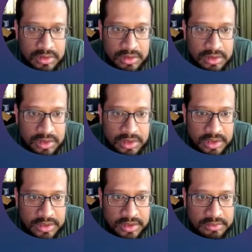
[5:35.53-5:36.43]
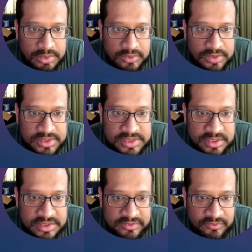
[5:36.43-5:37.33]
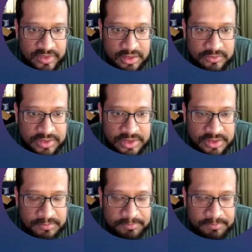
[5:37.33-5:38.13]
and upload the CSV file over here.